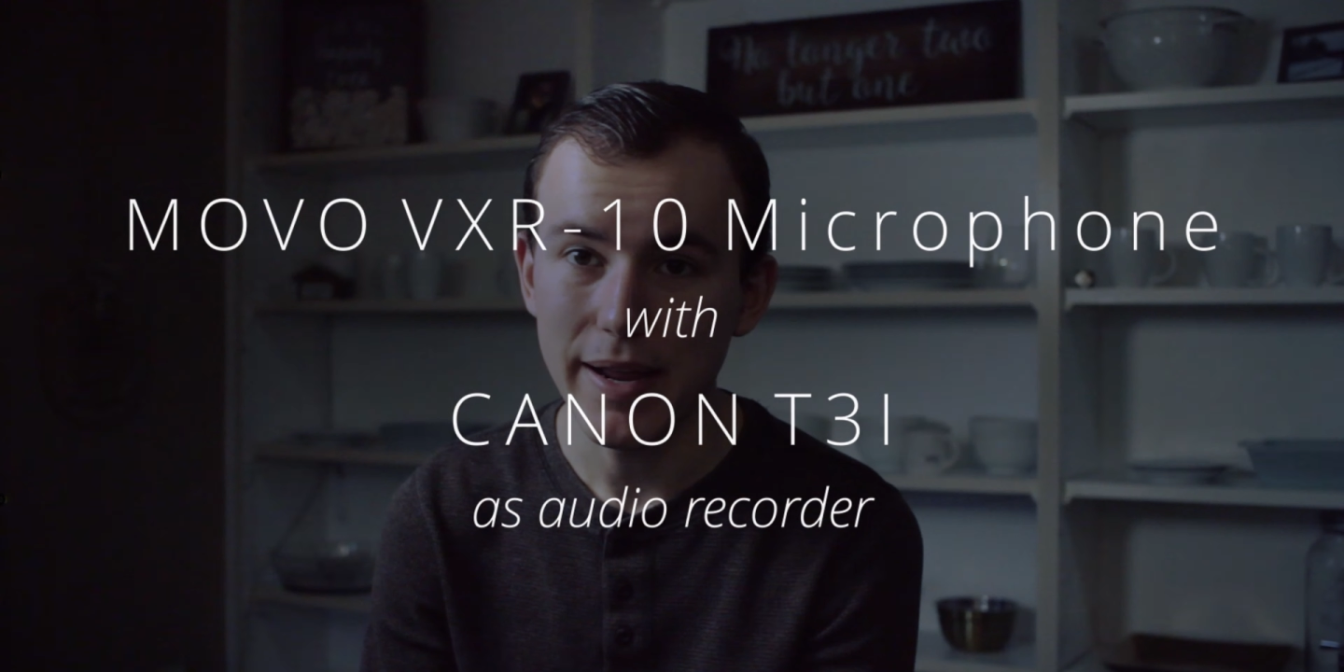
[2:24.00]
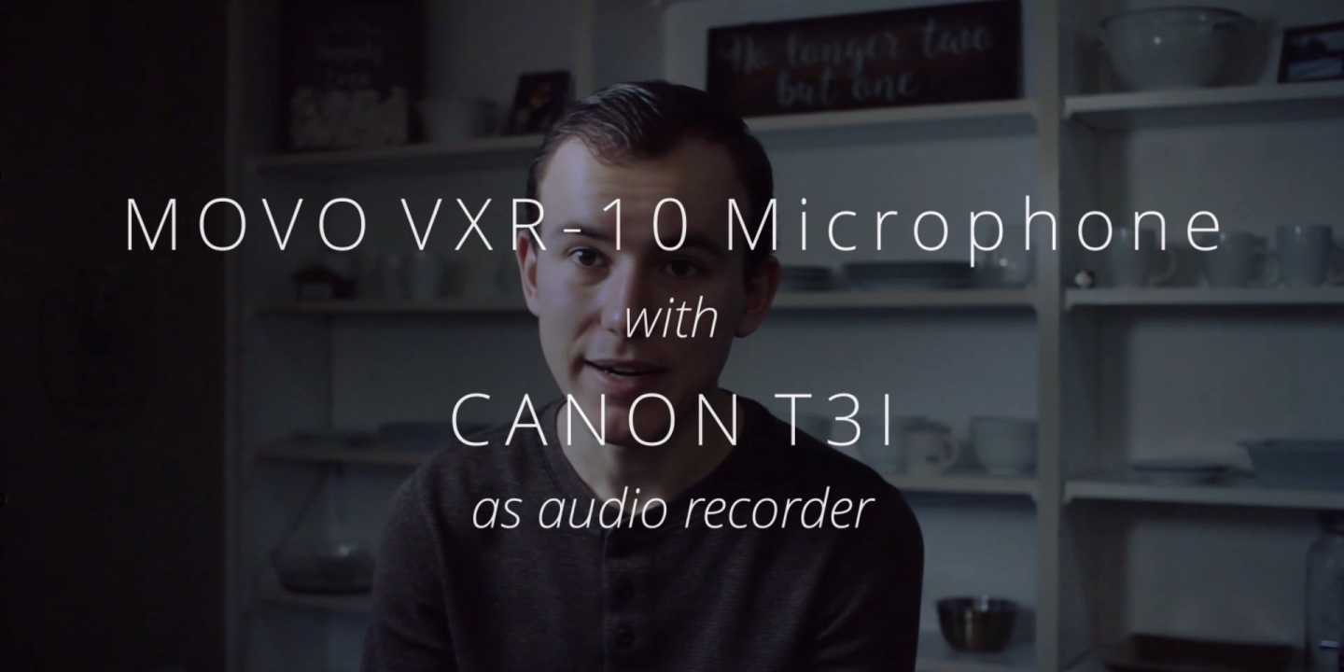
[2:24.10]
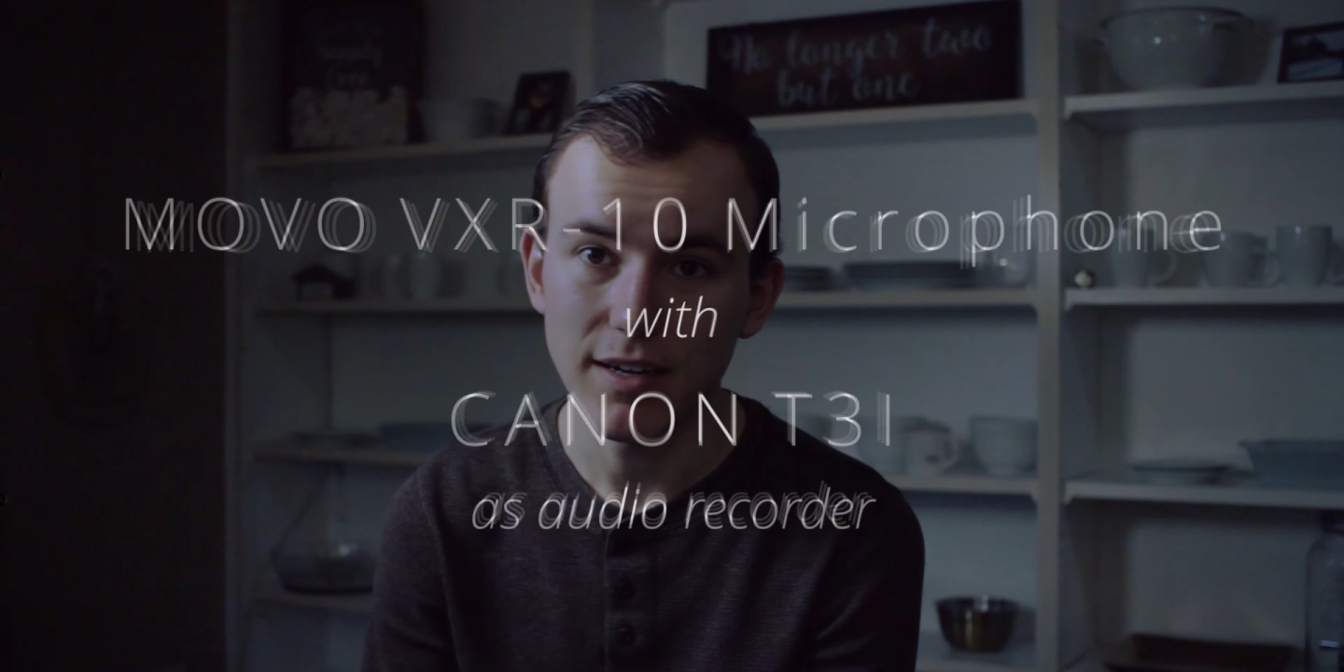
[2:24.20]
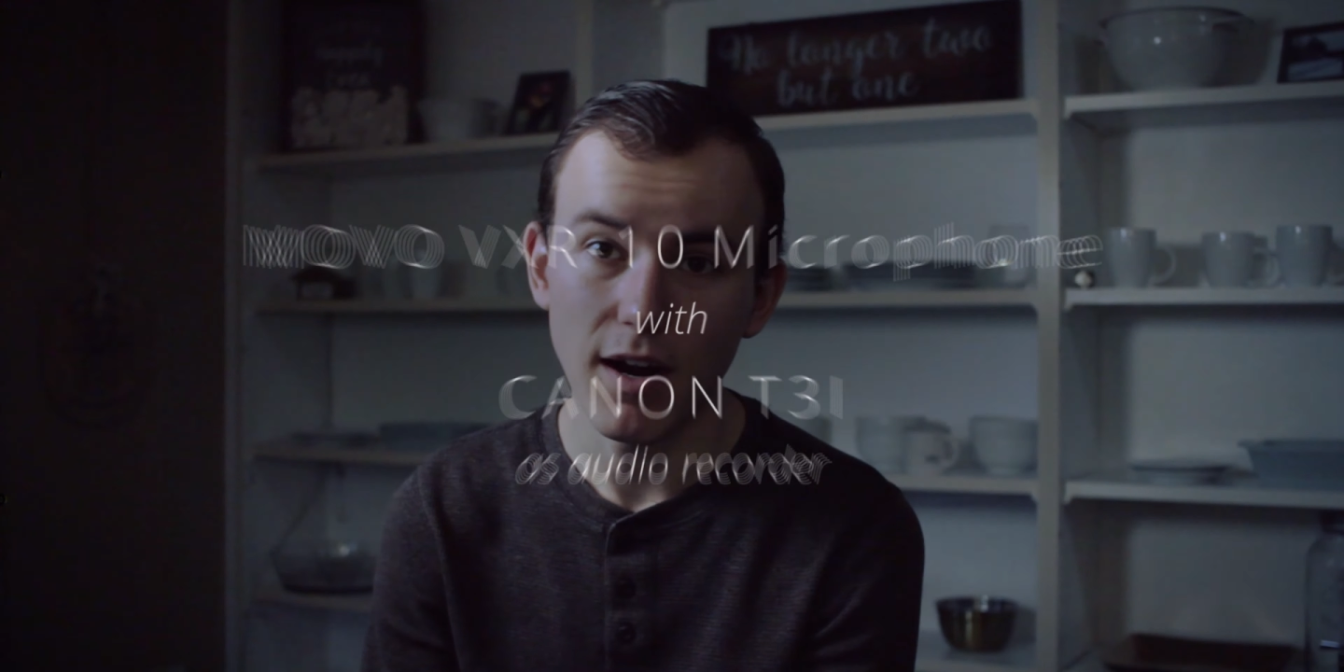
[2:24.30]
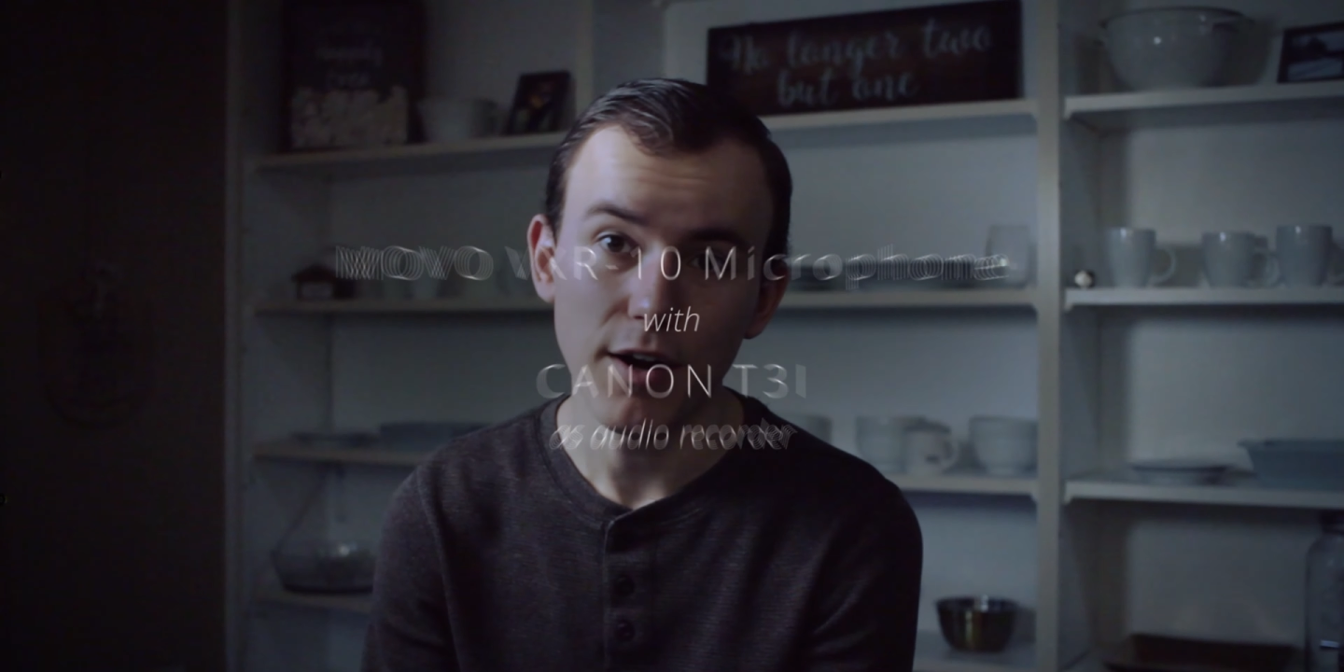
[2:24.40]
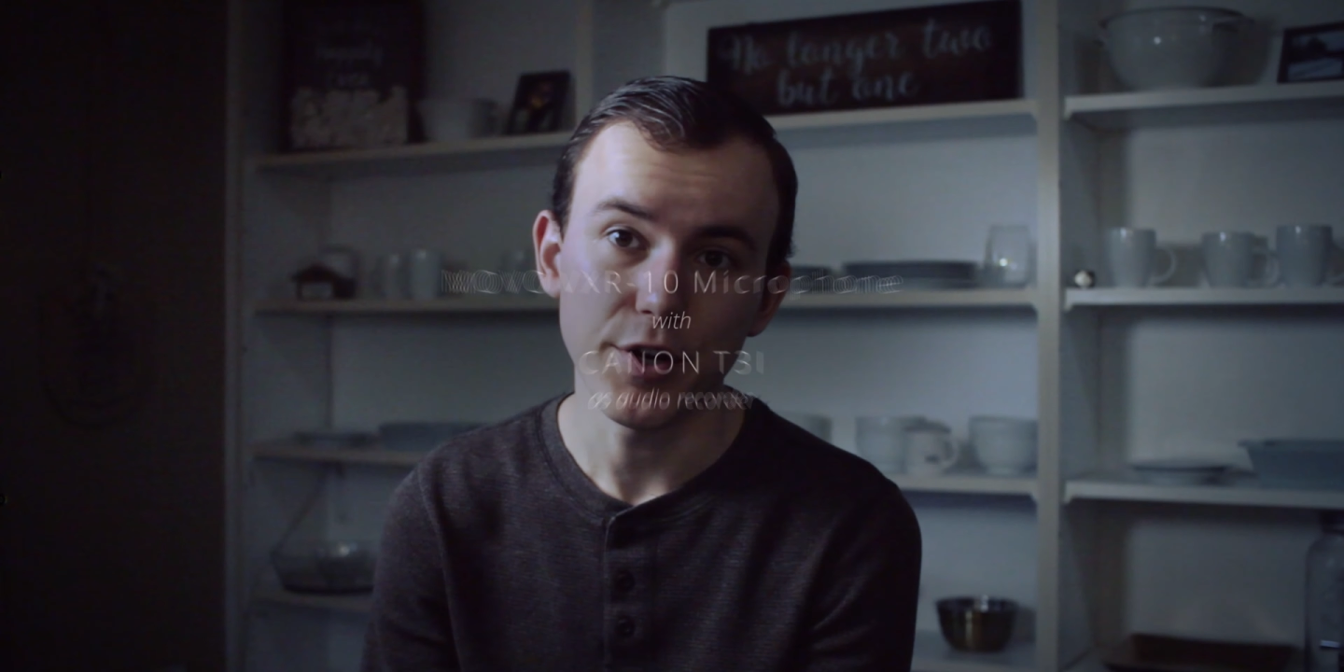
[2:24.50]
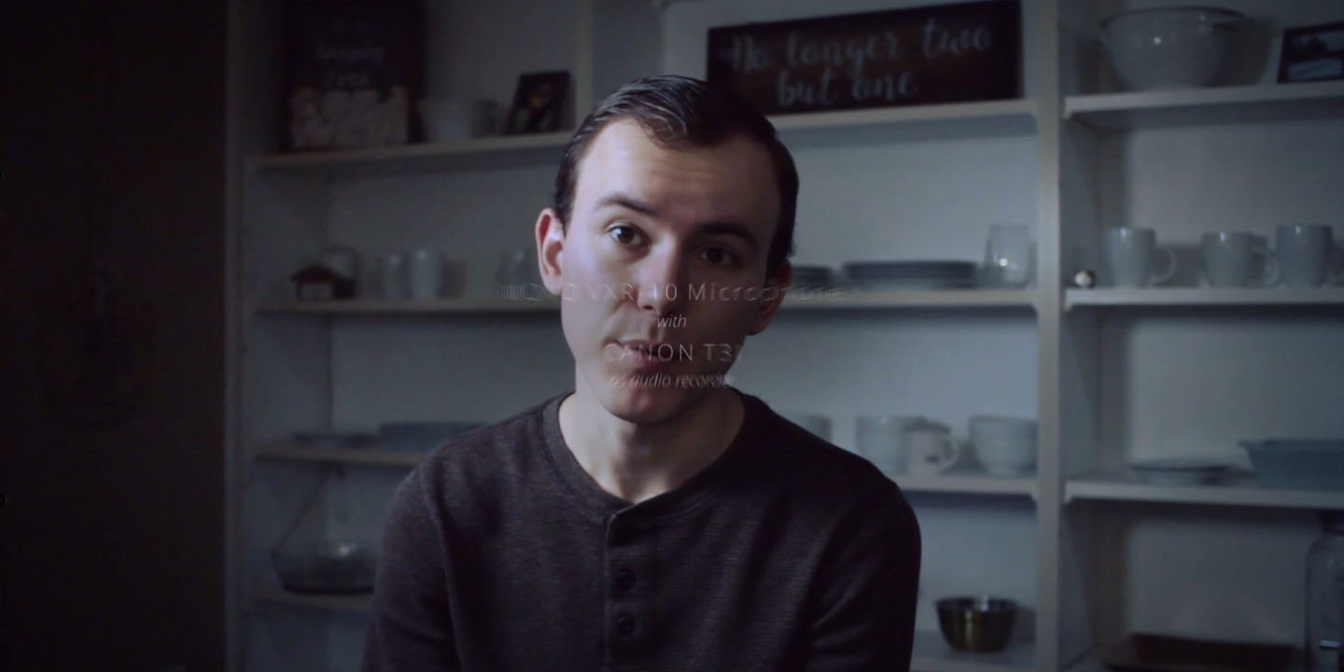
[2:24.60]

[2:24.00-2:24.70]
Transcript: and an audio